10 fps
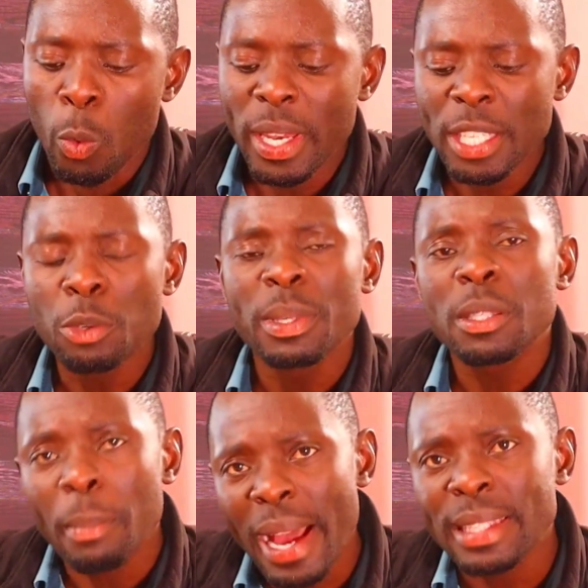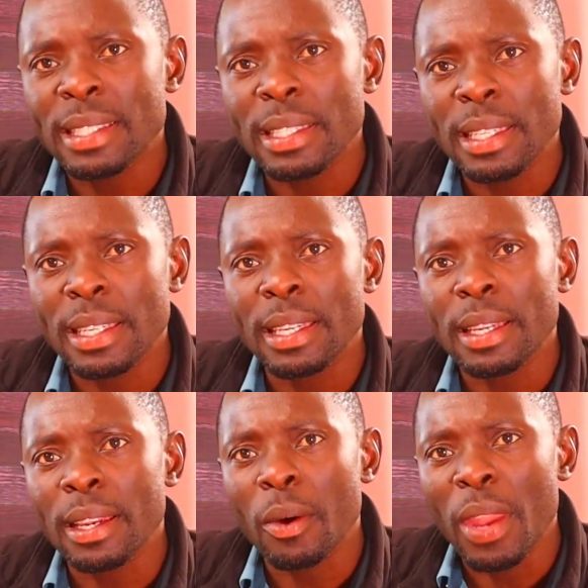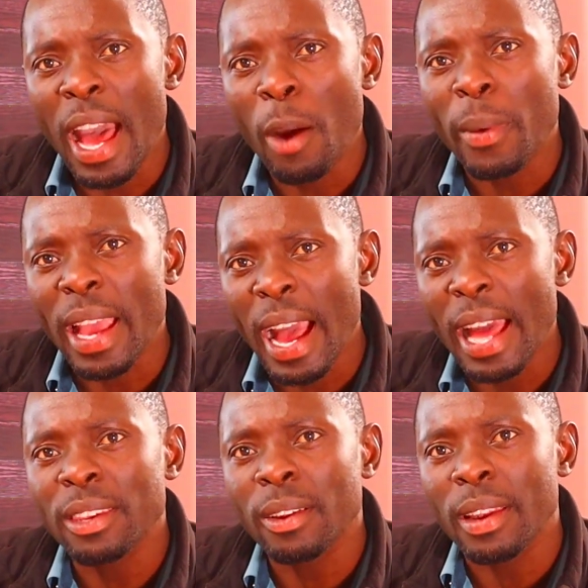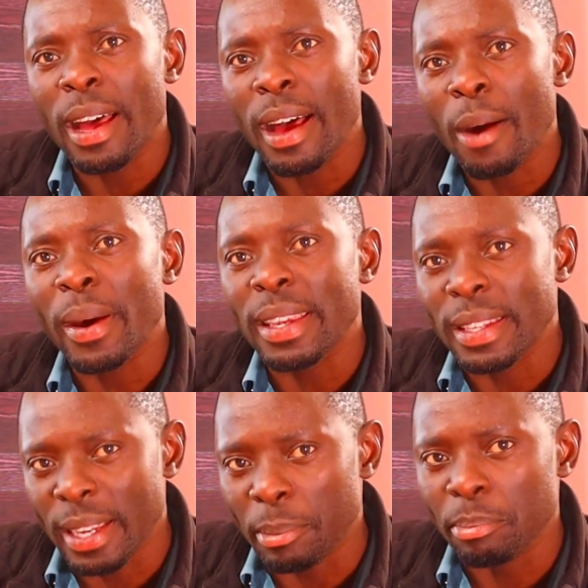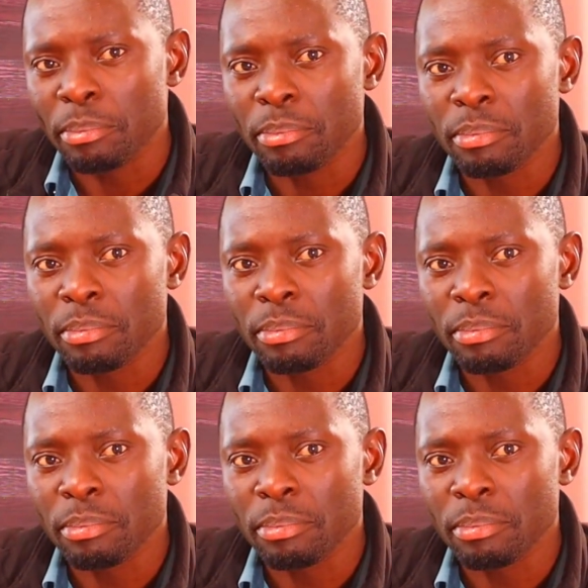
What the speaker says: We need to be smart on how we handle our income.